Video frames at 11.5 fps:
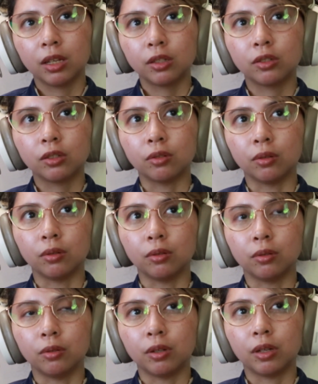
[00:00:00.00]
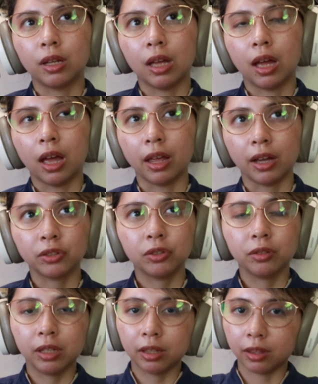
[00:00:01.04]
So I
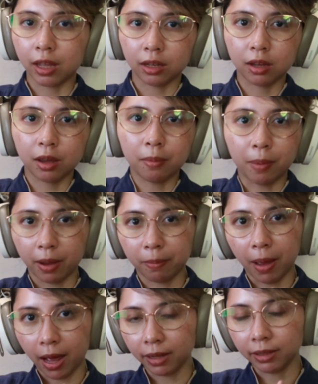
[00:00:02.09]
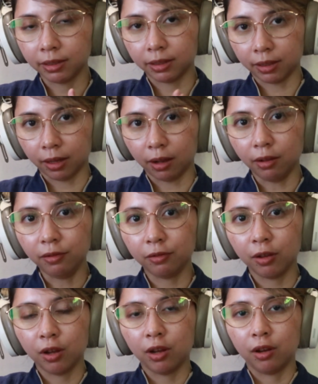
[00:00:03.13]
actually thank my past self
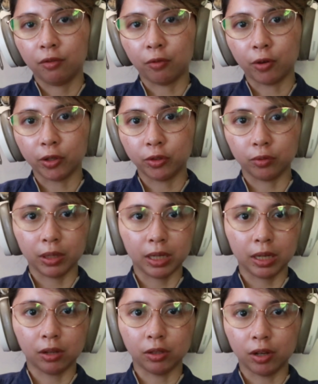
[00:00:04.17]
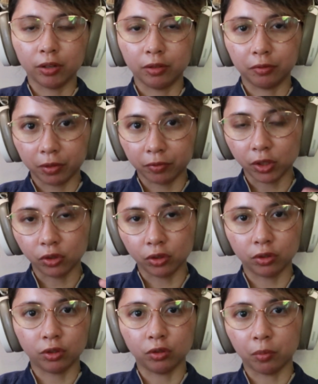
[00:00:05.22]
for doing a lot of
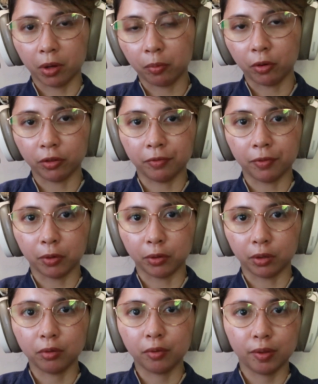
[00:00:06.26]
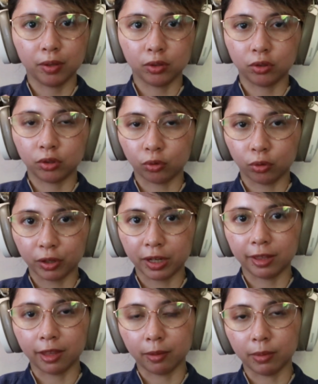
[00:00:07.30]
revisions to my portfolio and then storing
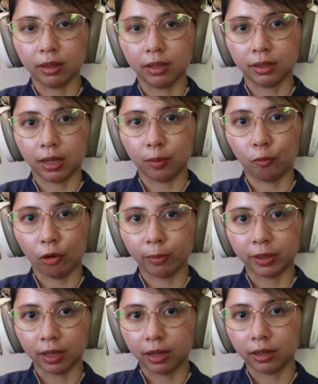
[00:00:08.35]
them in the same website.